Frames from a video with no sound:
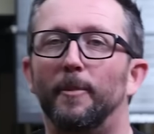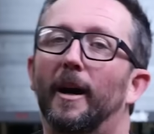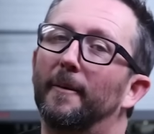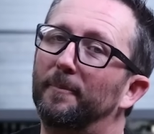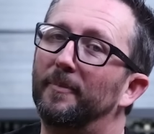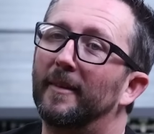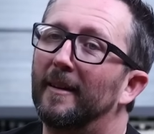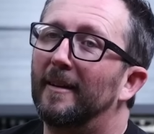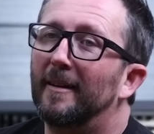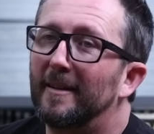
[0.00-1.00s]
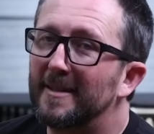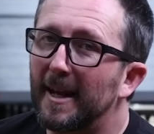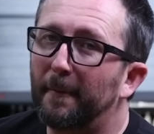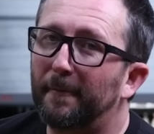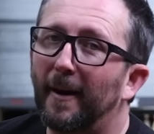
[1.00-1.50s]
But
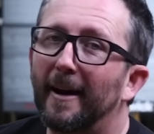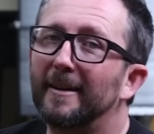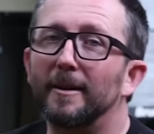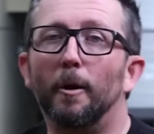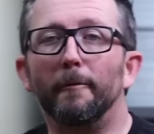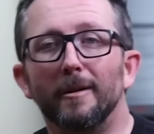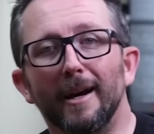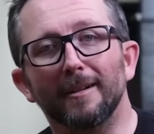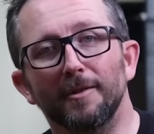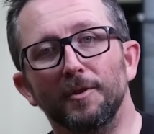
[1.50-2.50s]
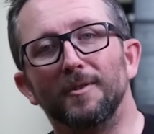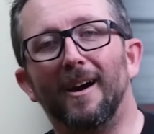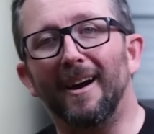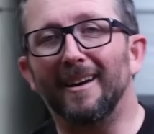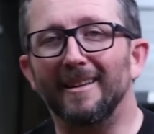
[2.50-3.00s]
set up fine, didn't overreact to the dry,